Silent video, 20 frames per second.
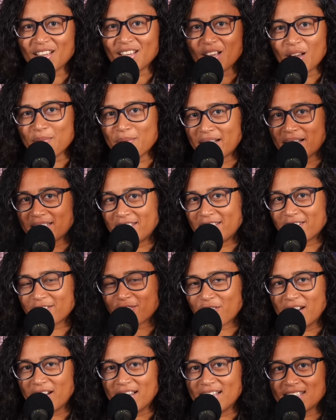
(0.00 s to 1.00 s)
My dear
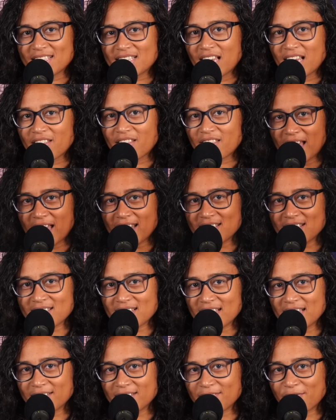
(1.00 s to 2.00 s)
friends, uh, that is
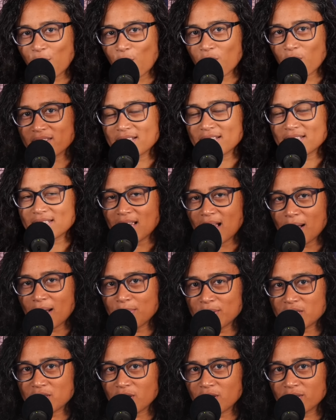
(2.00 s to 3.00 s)
it for this
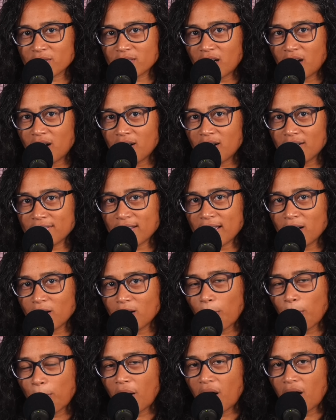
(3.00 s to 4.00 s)
episode of El
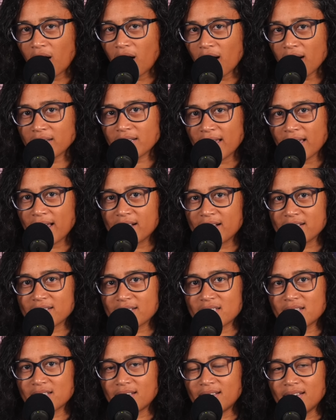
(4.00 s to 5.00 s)

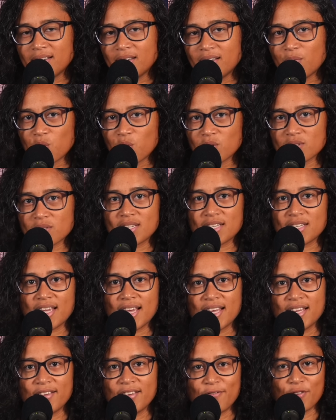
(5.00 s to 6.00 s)
Podcast. Once again,
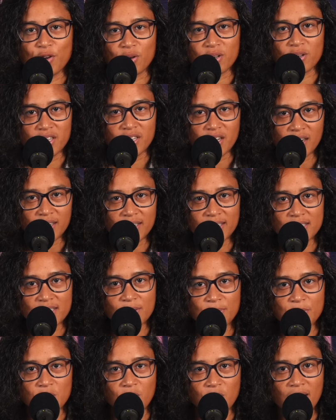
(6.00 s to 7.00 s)
if you're not yet
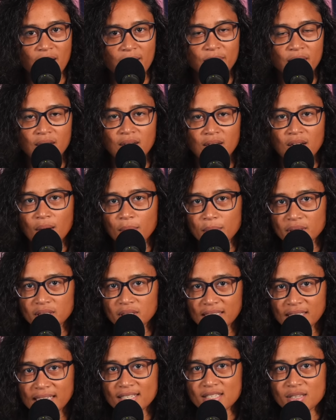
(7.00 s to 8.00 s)
subscribed,
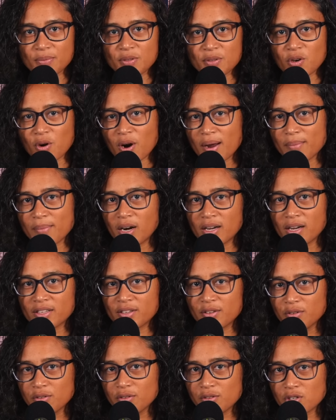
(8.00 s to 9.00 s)
please subscribe on
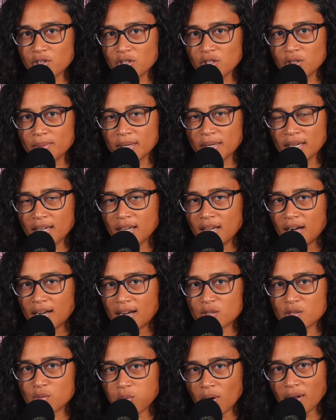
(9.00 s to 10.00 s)
YouTube
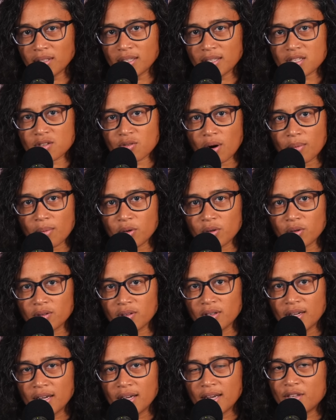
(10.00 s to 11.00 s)
as well as Rumble.
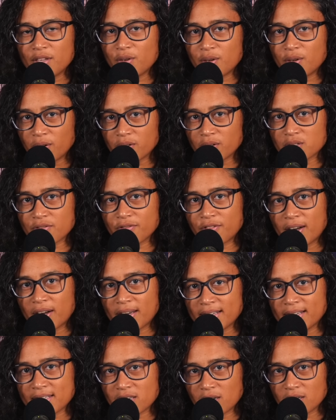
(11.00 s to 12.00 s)
You can also find
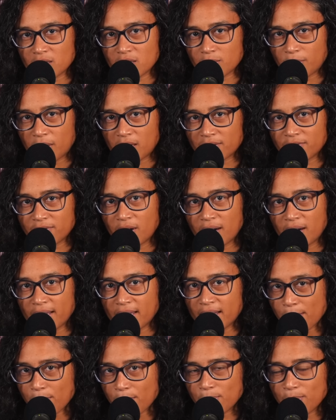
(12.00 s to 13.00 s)
us on Spotify and
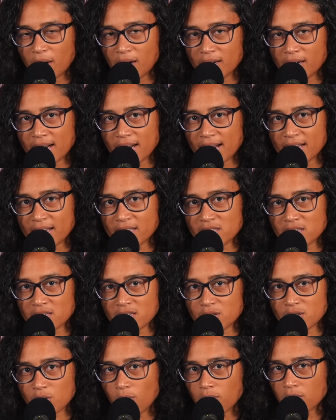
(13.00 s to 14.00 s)
Apple
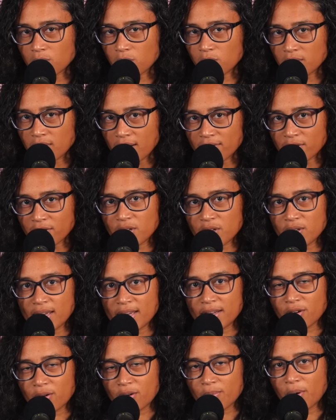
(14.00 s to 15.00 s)
Podcasts or wherever you get
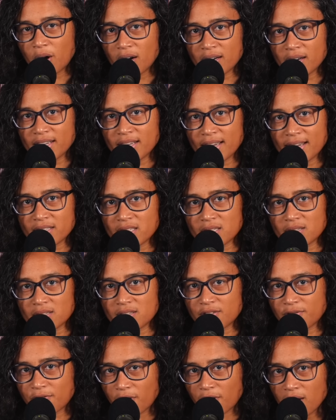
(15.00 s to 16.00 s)
your podcasts
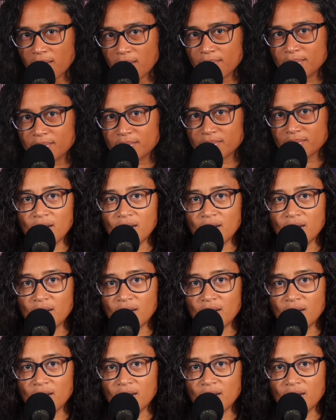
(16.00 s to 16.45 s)
from.